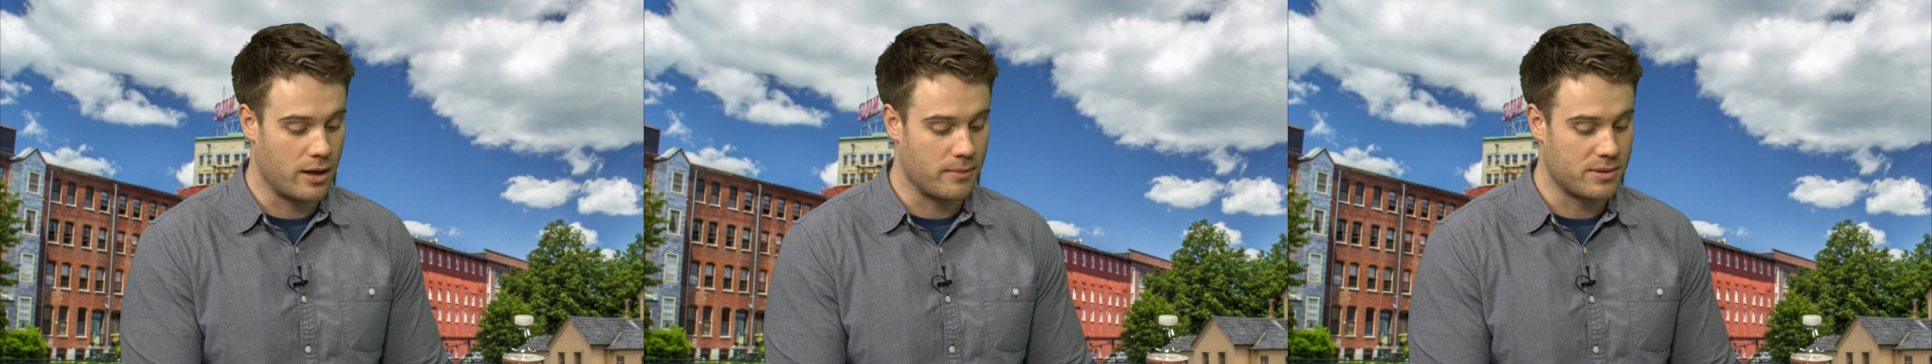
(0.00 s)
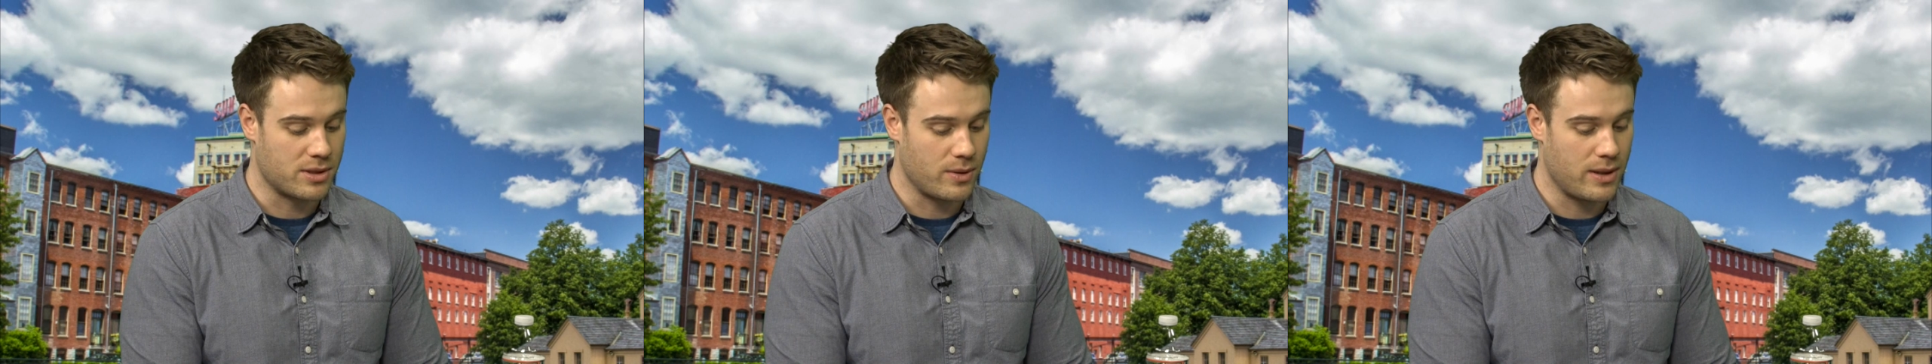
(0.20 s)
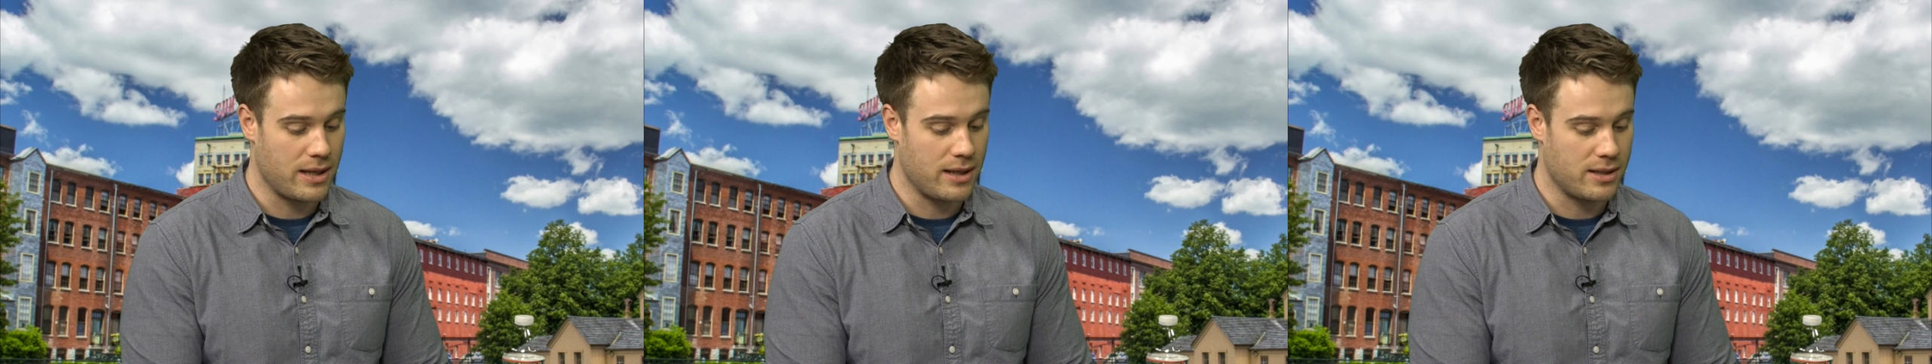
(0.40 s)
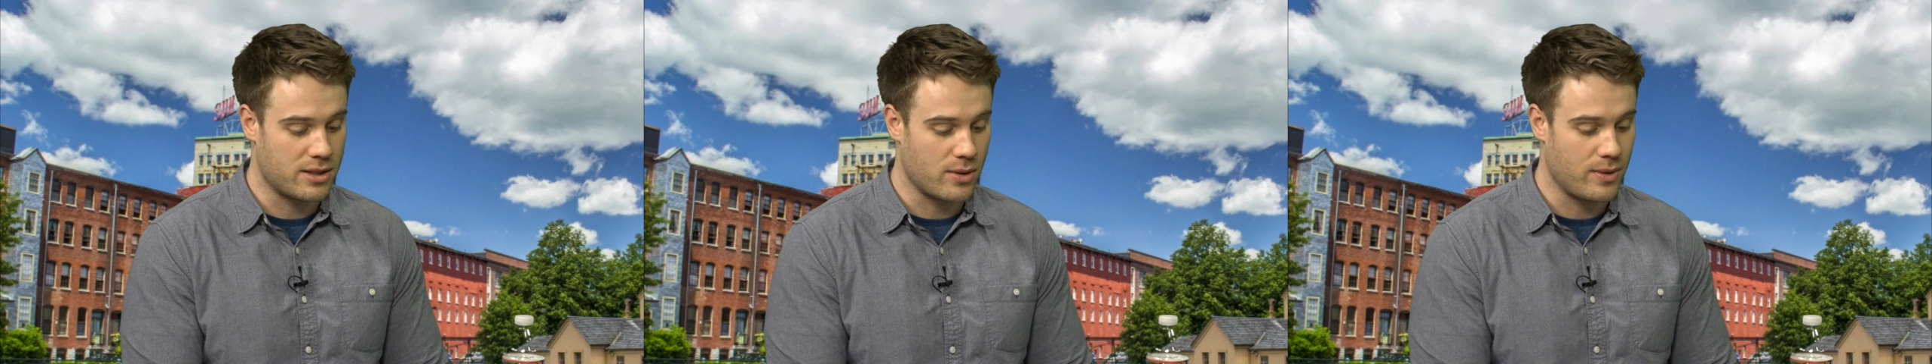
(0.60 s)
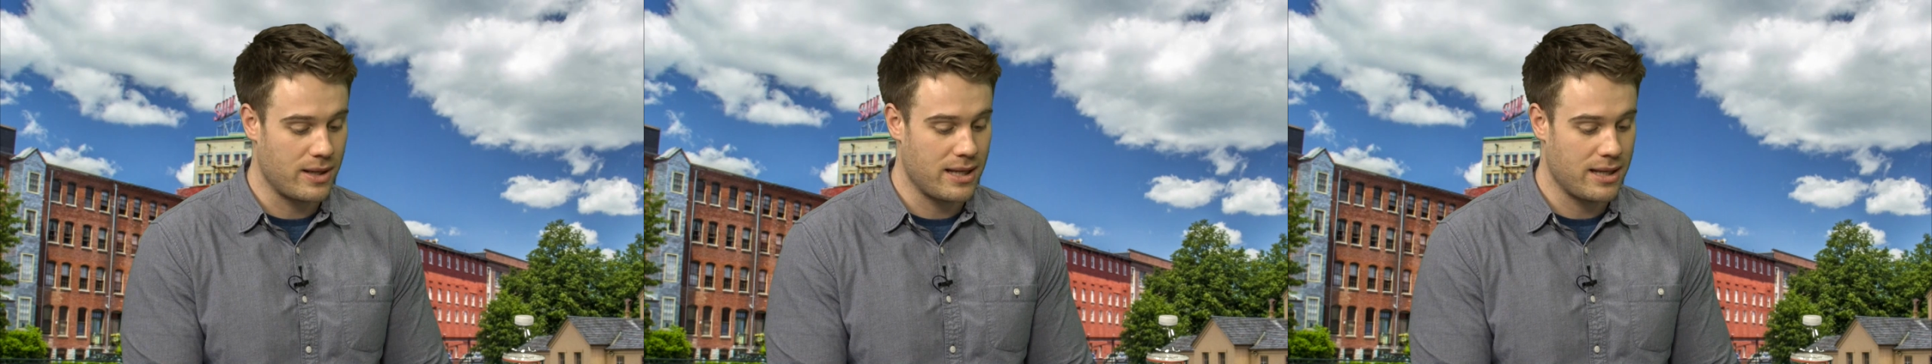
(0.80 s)
so
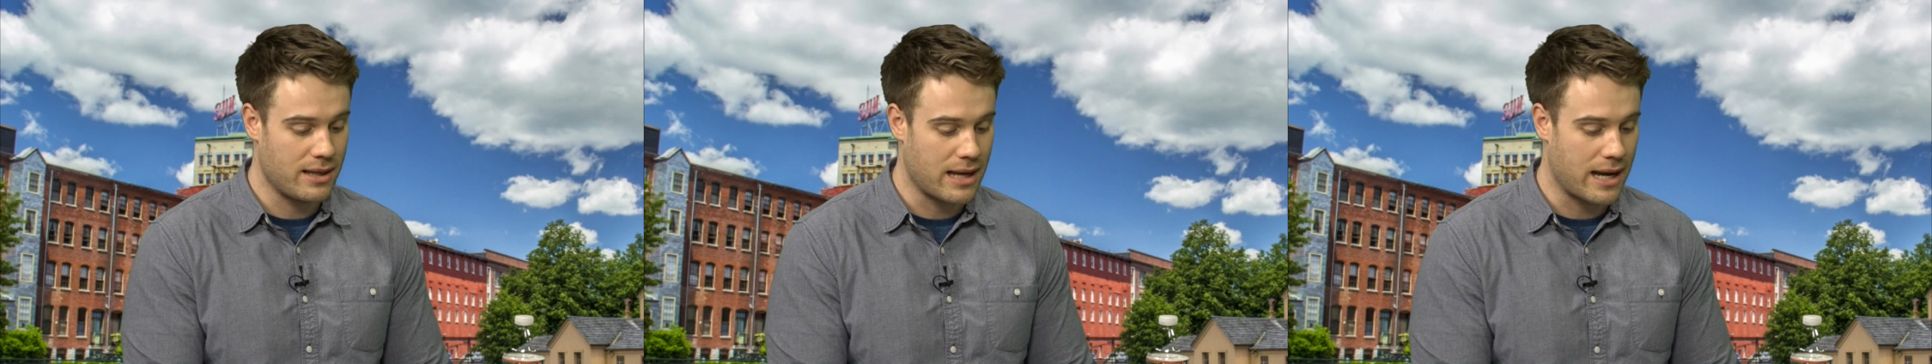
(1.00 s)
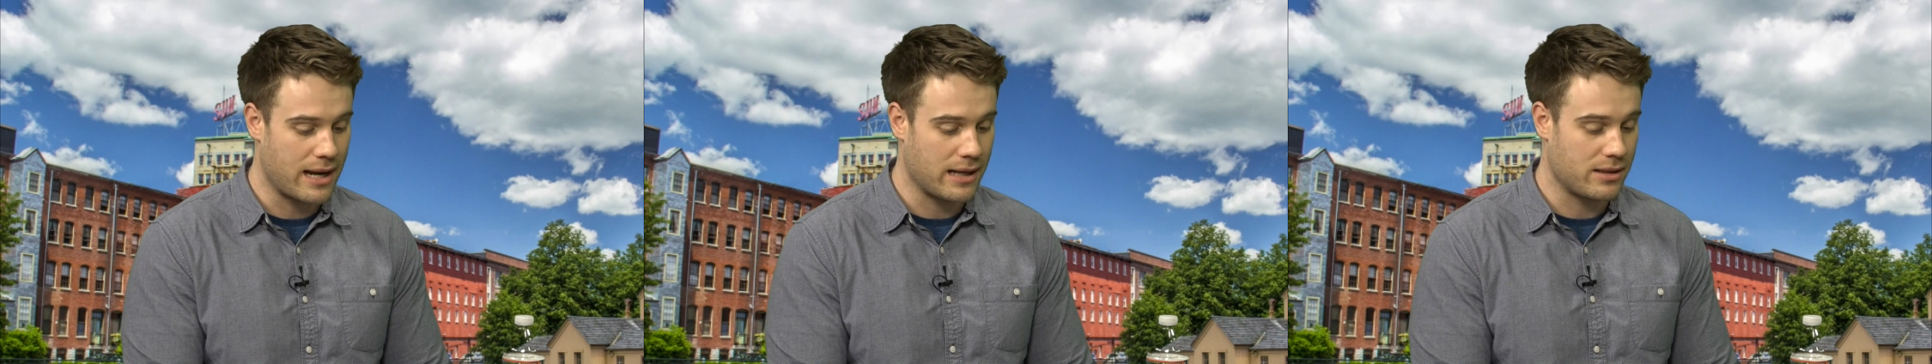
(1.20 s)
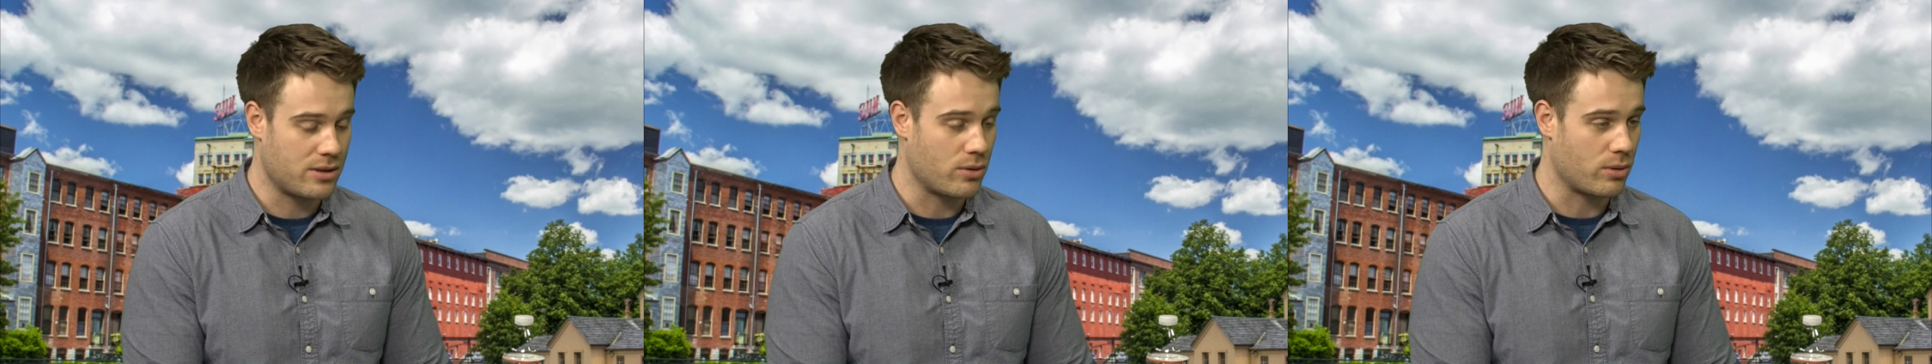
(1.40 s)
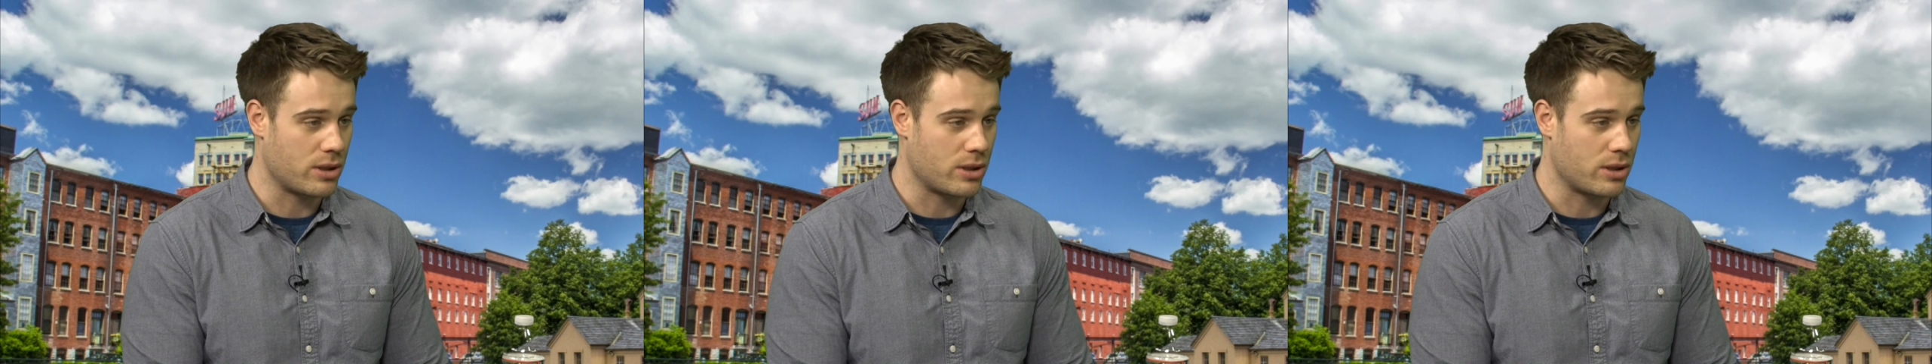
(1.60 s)
he had to